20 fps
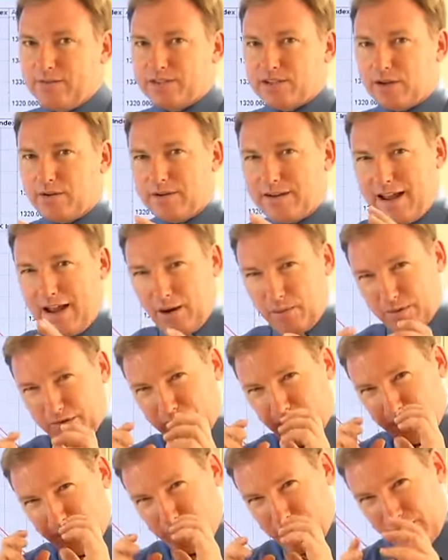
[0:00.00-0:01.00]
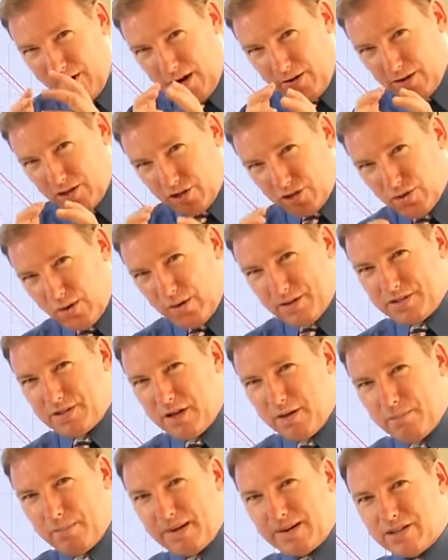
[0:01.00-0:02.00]
So now we've got a very
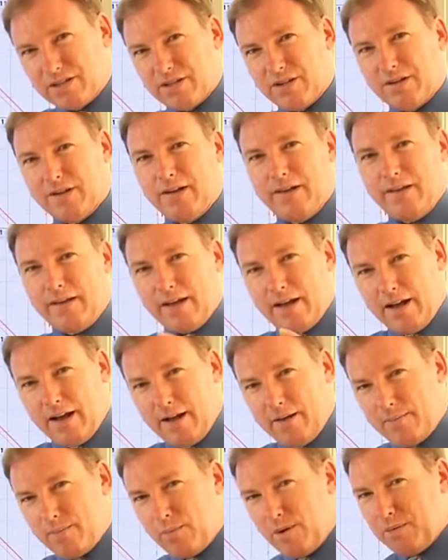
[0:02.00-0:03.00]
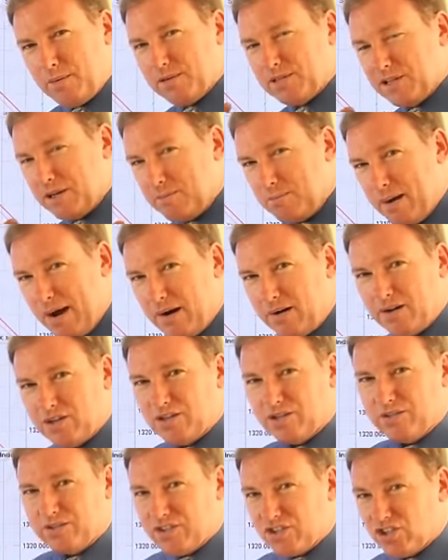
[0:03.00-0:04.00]
short-term picture where we see
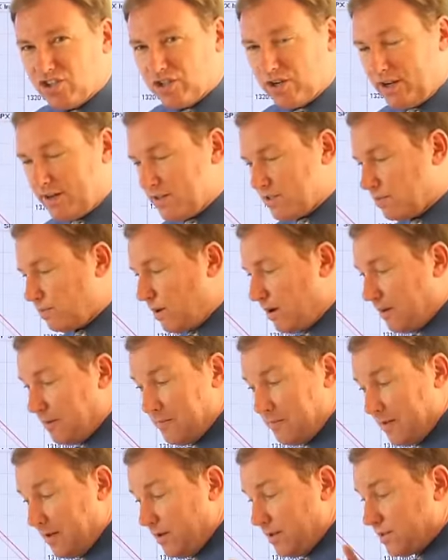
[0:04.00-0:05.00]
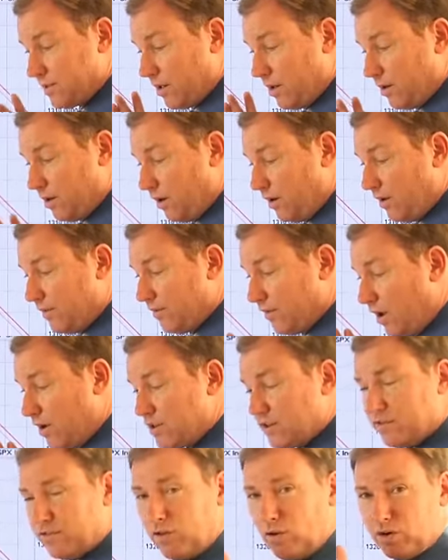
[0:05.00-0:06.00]
bearish on this chart as well. So in
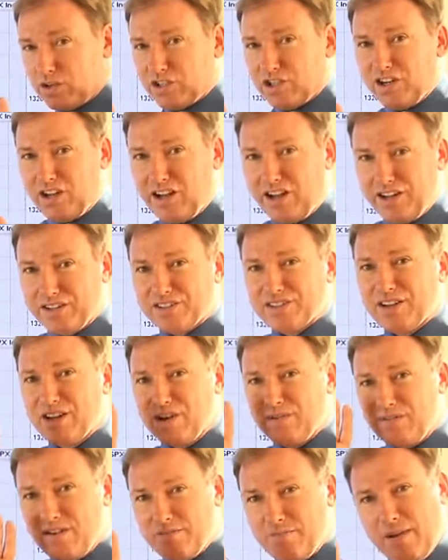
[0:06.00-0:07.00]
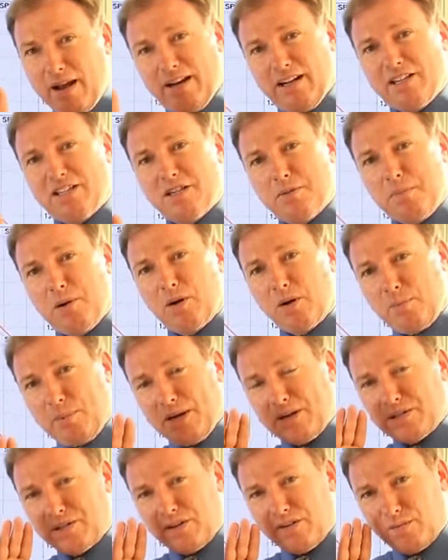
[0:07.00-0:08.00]
those 4 charts, we've managed to build a
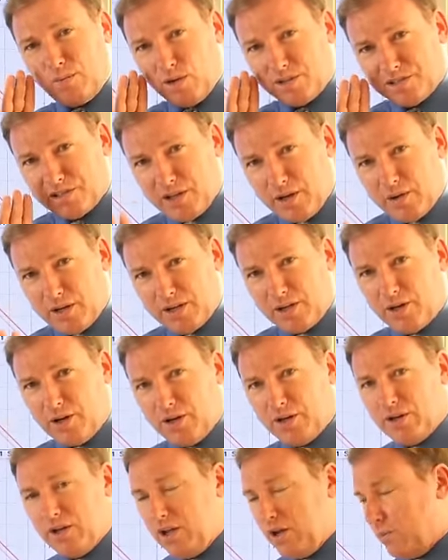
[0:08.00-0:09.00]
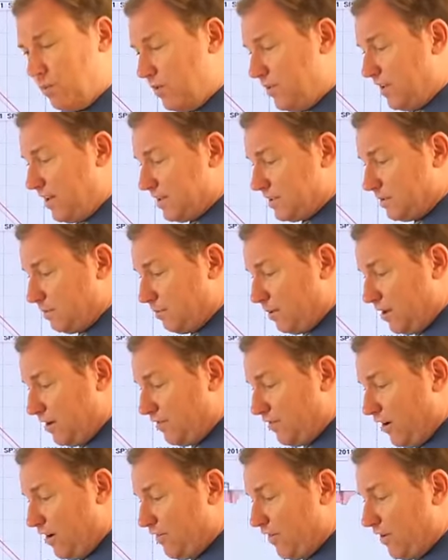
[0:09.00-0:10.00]
picture of what's going on with the S&P
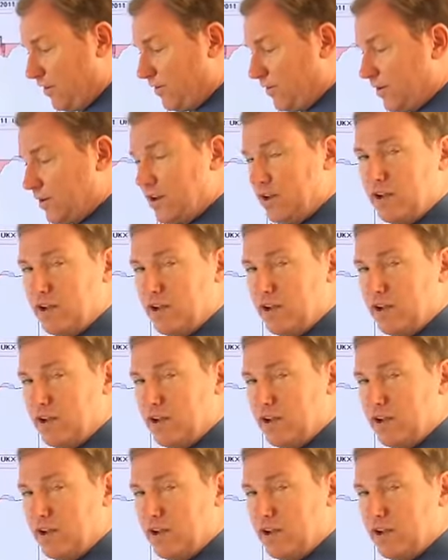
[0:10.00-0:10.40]
500.